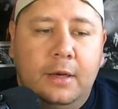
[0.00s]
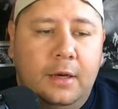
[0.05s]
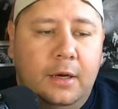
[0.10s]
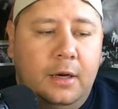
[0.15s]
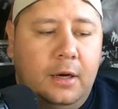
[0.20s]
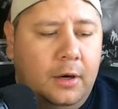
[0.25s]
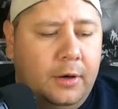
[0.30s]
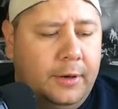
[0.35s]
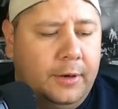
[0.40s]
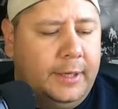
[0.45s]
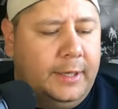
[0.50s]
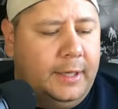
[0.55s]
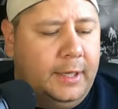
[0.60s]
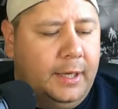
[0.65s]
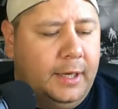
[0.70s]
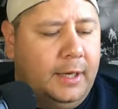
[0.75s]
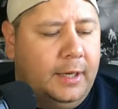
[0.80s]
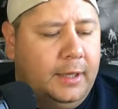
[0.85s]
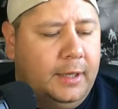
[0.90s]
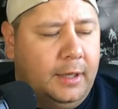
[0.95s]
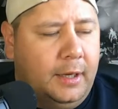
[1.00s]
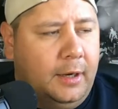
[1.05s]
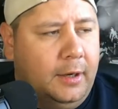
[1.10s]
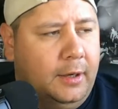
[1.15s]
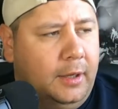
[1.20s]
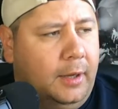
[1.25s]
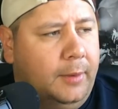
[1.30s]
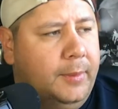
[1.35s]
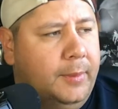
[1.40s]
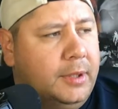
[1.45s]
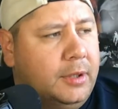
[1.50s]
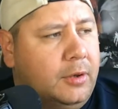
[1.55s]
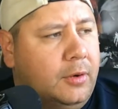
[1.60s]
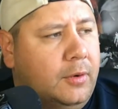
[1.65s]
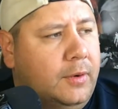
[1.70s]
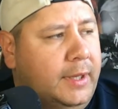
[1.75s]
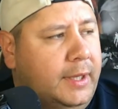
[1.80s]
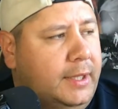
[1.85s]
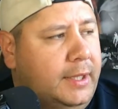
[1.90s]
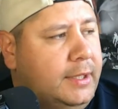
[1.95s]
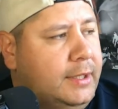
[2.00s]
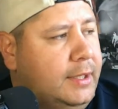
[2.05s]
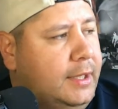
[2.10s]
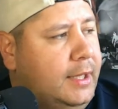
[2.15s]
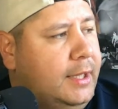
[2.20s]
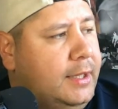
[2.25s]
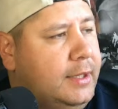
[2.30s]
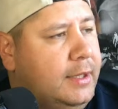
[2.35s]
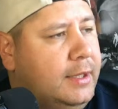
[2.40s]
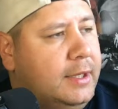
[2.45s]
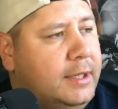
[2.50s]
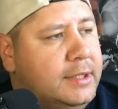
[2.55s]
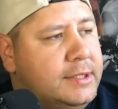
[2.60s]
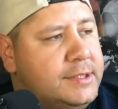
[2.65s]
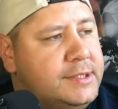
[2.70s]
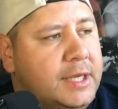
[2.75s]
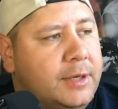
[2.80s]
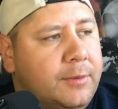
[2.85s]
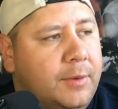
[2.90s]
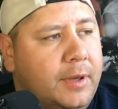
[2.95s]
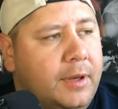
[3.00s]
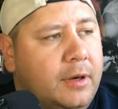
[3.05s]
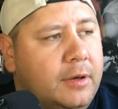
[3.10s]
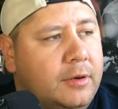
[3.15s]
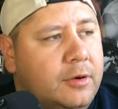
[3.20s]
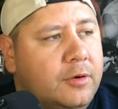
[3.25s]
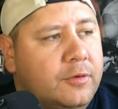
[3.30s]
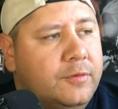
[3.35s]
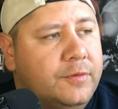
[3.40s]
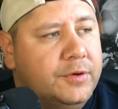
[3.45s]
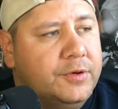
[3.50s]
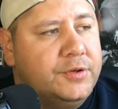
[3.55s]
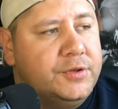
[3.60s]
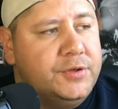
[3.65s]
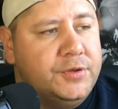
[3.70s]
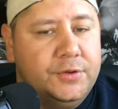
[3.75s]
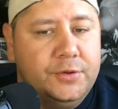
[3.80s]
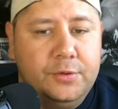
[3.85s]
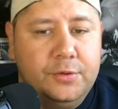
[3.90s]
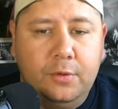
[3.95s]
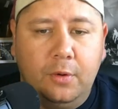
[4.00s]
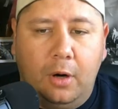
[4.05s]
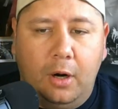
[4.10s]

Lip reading: All right. I'm going to go ahead and segue on over to